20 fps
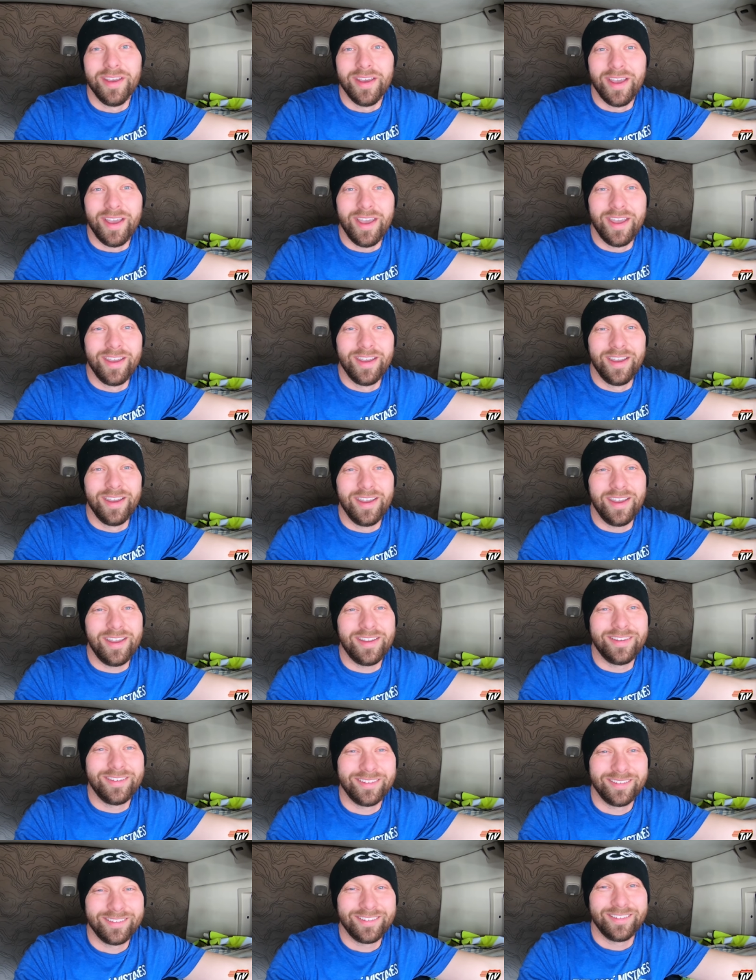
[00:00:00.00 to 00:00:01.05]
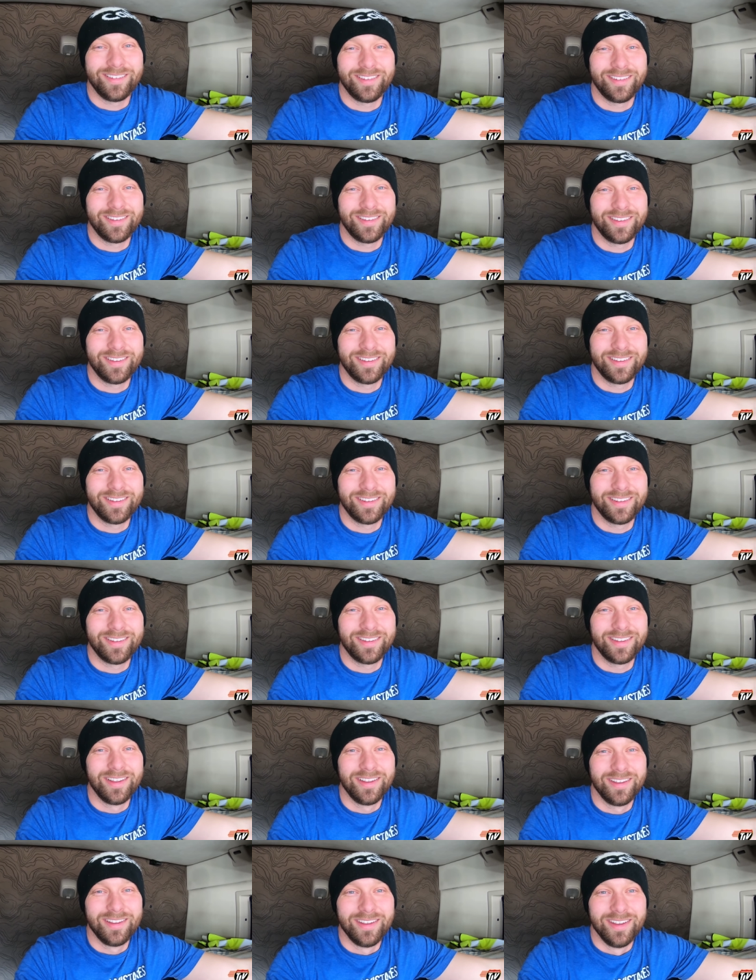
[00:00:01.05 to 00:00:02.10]

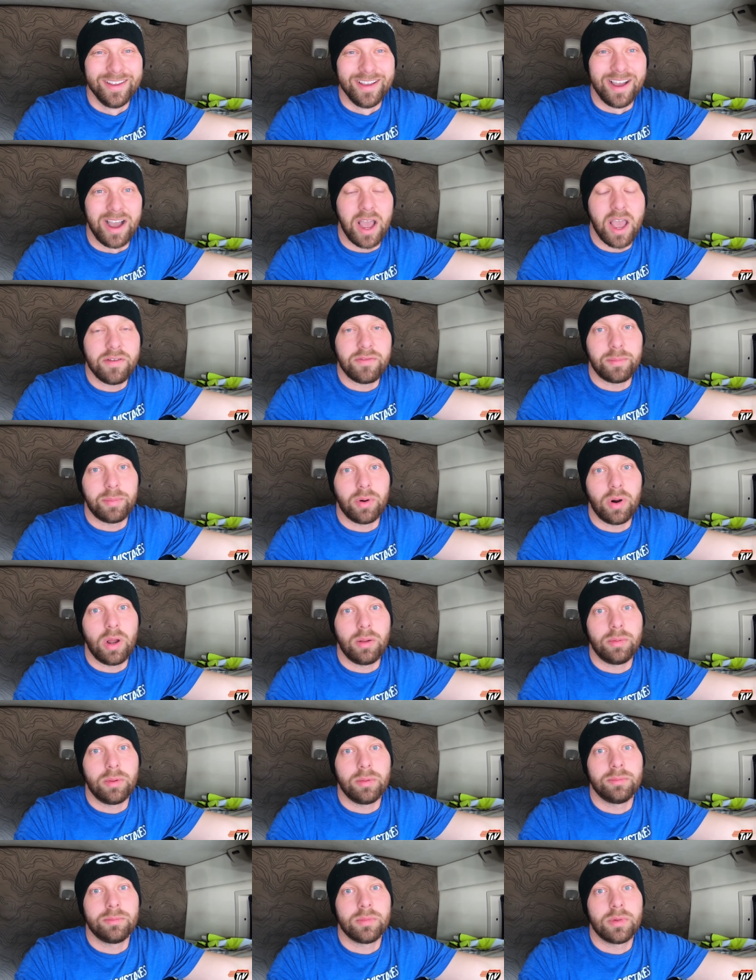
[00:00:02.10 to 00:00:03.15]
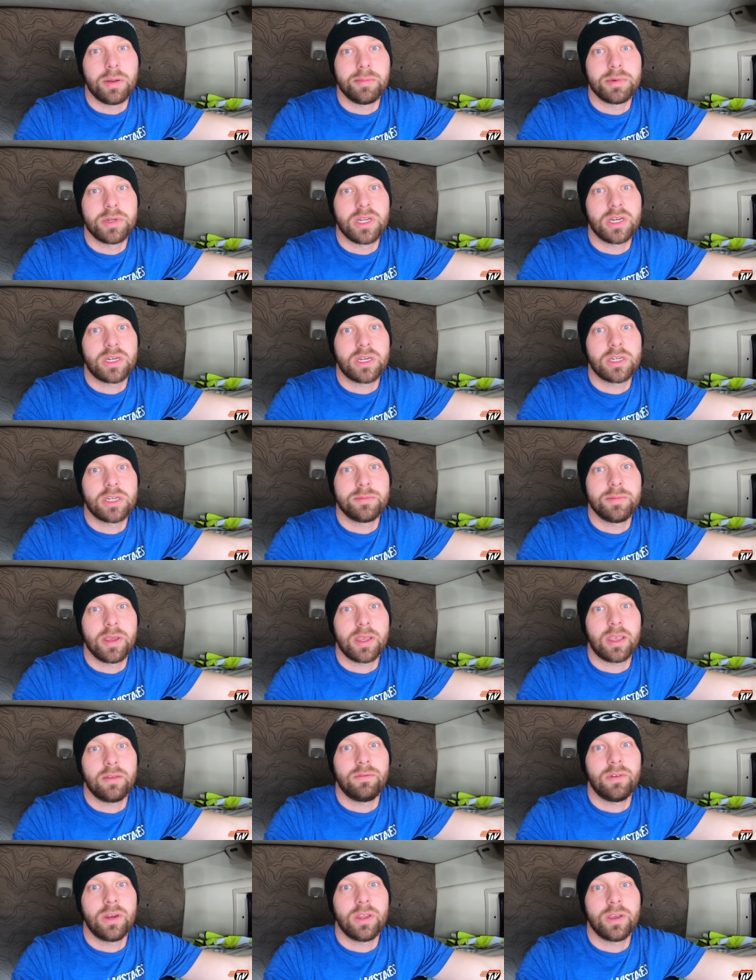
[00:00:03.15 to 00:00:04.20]
I have a problem. I'm addicted to
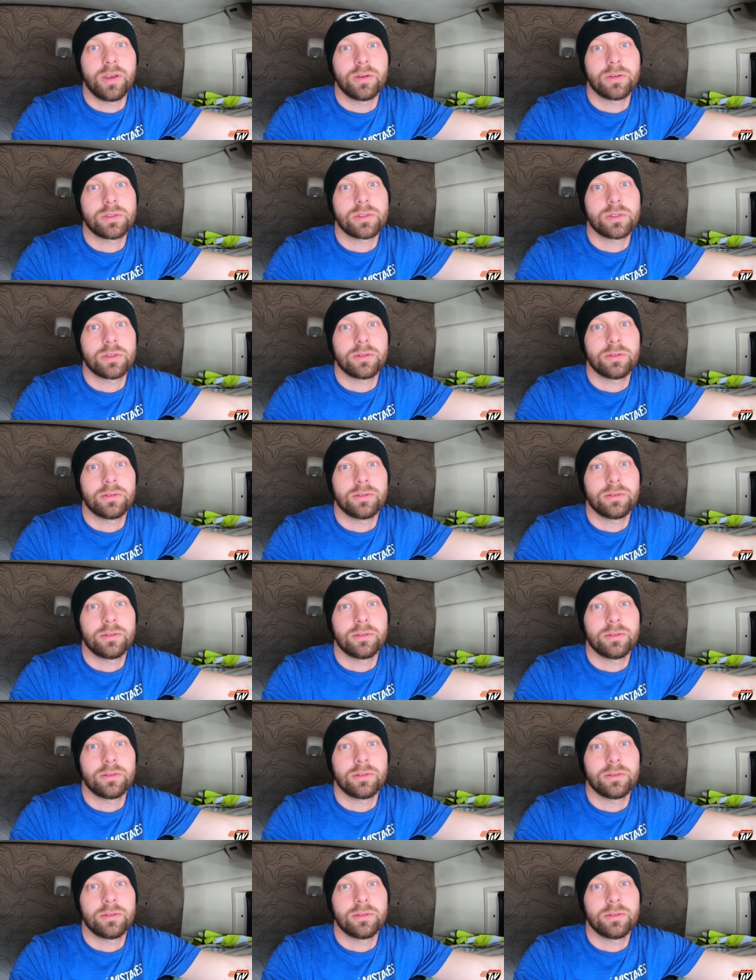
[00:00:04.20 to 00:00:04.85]
making videos.